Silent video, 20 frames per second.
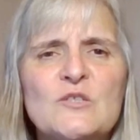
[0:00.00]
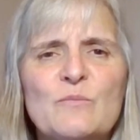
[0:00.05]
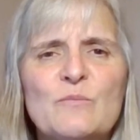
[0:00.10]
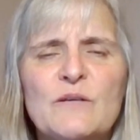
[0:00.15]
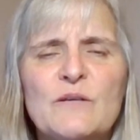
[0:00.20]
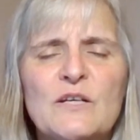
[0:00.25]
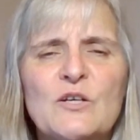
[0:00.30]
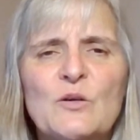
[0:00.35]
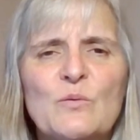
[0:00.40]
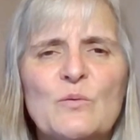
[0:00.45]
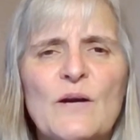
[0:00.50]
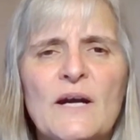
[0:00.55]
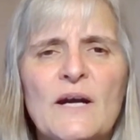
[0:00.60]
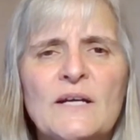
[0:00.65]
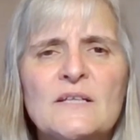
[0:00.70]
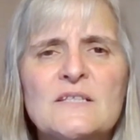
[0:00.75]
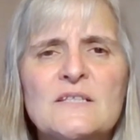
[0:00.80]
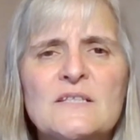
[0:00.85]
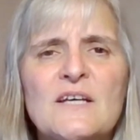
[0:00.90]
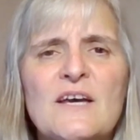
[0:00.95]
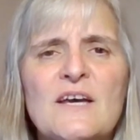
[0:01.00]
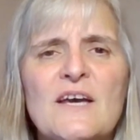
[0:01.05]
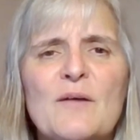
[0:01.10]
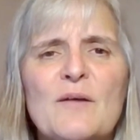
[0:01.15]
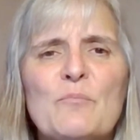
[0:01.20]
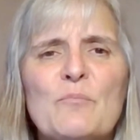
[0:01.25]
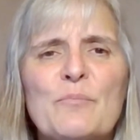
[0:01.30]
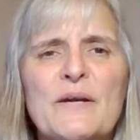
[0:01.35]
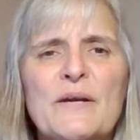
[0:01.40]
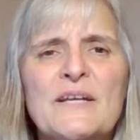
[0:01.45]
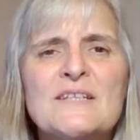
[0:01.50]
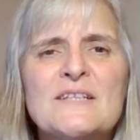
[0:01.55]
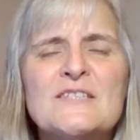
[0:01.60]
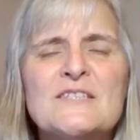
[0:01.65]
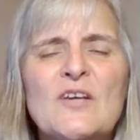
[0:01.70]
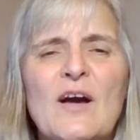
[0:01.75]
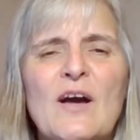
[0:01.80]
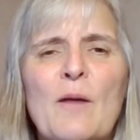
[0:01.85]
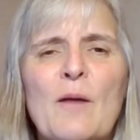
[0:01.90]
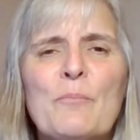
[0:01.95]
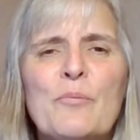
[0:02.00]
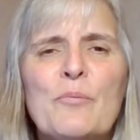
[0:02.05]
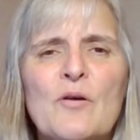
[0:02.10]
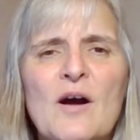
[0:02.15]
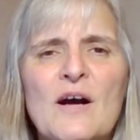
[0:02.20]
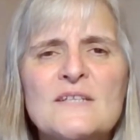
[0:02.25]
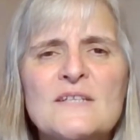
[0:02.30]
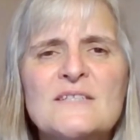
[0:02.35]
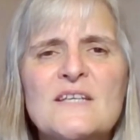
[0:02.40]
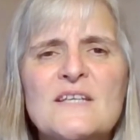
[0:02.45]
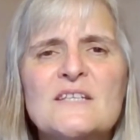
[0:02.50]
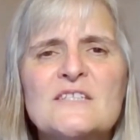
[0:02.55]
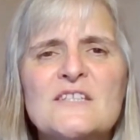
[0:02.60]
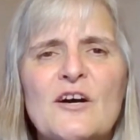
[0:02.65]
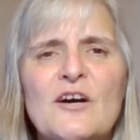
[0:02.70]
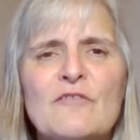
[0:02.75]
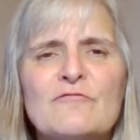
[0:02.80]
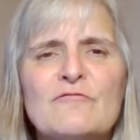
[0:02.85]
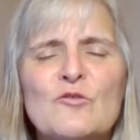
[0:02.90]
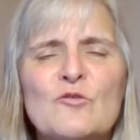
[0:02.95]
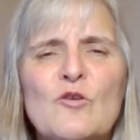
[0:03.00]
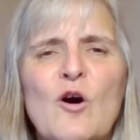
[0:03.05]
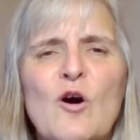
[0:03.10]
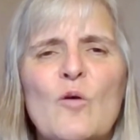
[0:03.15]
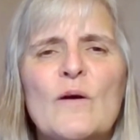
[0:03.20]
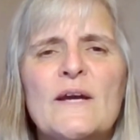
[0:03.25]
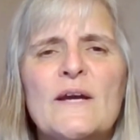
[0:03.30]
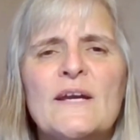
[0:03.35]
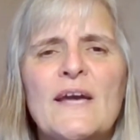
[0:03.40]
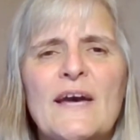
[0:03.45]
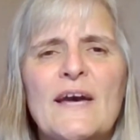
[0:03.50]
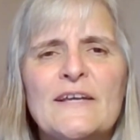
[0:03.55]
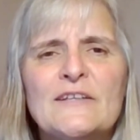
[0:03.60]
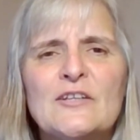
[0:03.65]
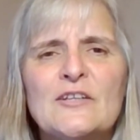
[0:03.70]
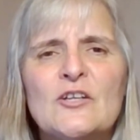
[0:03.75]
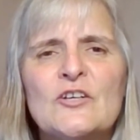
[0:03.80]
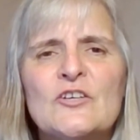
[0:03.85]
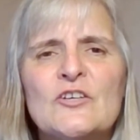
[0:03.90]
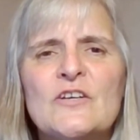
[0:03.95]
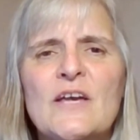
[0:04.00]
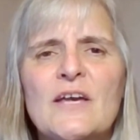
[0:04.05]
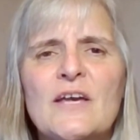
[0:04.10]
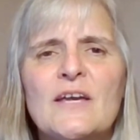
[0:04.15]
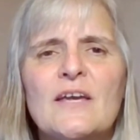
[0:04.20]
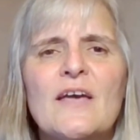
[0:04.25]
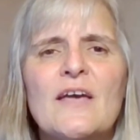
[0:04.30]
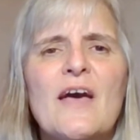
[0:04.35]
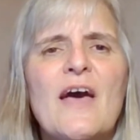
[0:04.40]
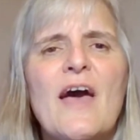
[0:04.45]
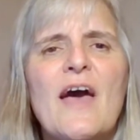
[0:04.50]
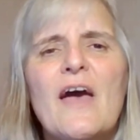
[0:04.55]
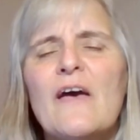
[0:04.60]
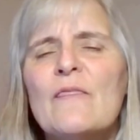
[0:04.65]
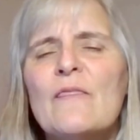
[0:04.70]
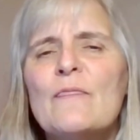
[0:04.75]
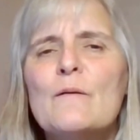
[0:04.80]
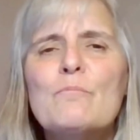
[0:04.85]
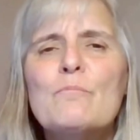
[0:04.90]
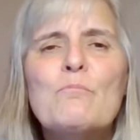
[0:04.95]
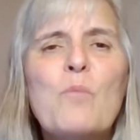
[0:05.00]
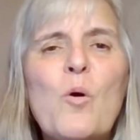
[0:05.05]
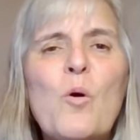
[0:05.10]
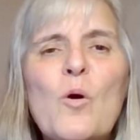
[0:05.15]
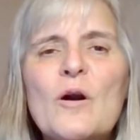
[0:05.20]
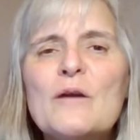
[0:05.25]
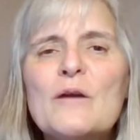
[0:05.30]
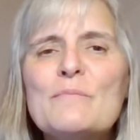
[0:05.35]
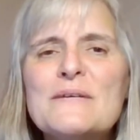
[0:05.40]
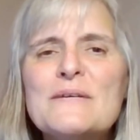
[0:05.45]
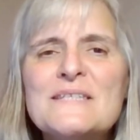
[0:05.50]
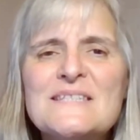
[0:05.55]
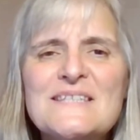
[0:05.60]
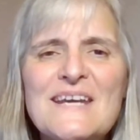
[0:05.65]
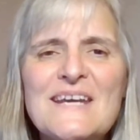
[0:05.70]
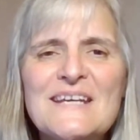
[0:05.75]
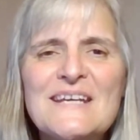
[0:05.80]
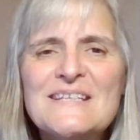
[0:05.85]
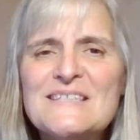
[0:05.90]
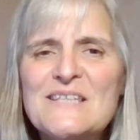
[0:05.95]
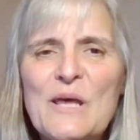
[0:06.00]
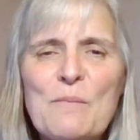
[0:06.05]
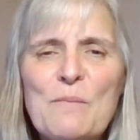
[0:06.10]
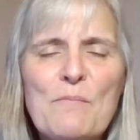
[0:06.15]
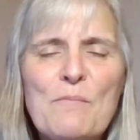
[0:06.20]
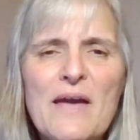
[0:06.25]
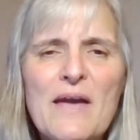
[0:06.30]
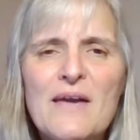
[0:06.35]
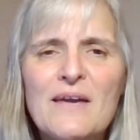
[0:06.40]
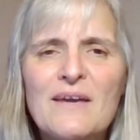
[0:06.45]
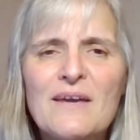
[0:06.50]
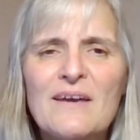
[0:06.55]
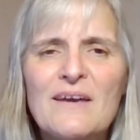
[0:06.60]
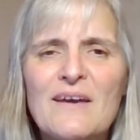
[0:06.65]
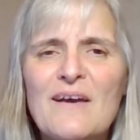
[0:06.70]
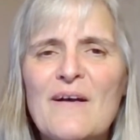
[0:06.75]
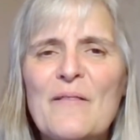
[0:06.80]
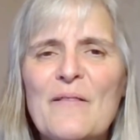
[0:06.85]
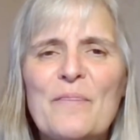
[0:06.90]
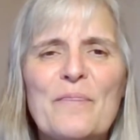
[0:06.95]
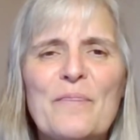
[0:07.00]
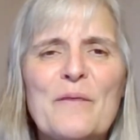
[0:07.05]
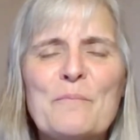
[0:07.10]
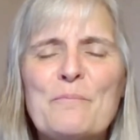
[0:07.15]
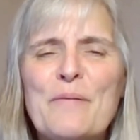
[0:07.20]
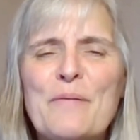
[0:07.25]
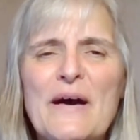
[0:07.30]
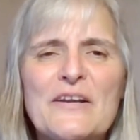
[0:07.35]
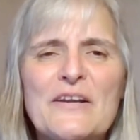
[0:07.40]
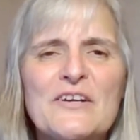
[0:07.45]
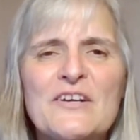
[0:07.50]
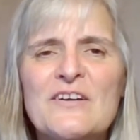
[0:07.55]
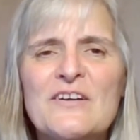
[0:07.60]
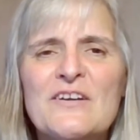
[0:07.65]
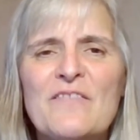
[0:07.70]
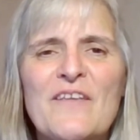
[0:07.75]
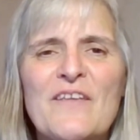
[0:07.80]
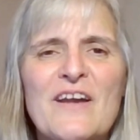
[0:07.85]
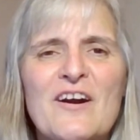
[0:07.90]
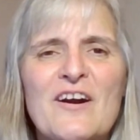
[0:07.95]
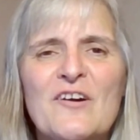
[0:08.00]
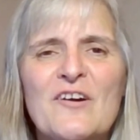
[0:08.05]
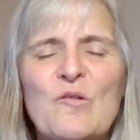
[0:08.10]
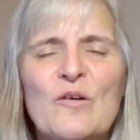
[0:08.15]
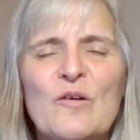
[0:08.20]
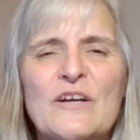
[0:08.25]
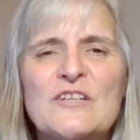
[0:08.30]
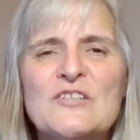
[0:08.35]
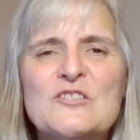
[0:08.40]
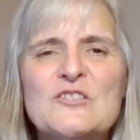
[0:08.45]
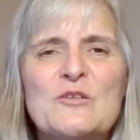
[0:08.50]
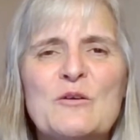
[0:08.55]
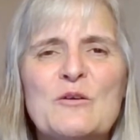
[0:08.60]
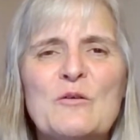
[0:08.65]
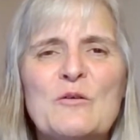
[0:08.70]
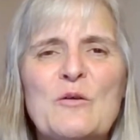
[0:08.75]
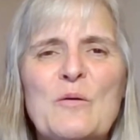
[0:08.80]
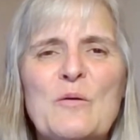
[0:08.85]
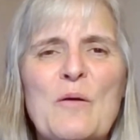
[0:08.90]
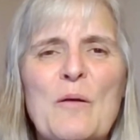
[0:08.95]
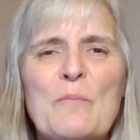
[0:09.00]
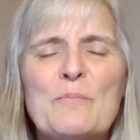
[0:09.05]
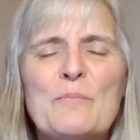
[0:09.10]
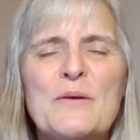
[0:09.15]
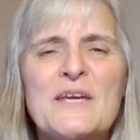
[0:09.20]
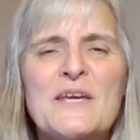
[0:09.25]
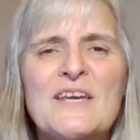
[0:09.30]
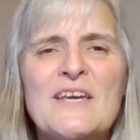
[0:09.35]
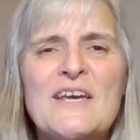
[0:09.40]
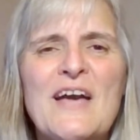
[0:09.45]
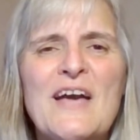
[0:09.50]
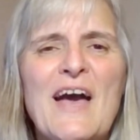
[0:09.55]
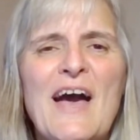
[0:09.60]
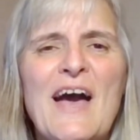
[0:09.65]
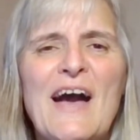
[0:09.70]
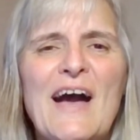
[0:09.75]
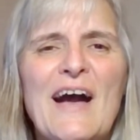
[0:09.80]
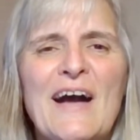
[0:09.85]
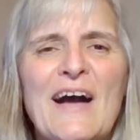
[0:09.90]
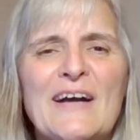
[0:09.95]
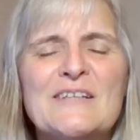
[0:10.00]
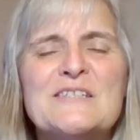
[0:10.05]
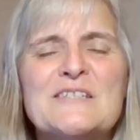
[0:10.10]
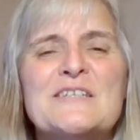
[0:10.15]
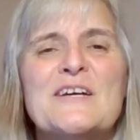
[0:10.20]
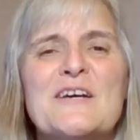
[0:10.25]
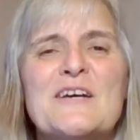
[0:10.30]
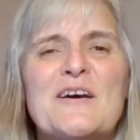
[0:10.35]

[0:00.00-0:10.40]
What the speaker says: to be correct, but it's a process of growing and learning. And the more mistakes they make, the better they are going to be at